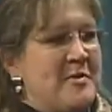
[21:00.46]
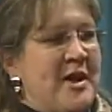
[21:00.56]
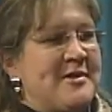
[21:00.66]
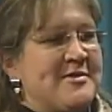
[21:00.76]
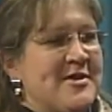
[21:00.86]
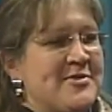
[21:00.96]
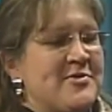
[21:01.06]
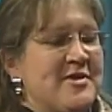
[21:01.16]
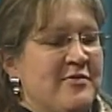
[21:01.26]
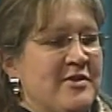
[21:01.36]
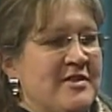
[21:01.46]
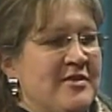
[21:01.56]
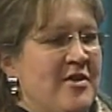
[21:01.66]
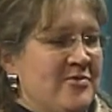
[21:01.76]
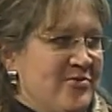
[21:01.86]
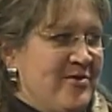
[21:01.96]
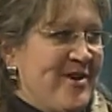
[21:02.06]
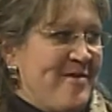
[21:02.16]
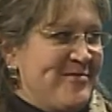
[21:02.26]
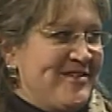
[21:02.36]
and it's also different than cultural
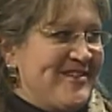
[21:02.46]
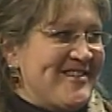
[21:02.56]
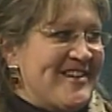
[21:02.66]
competency.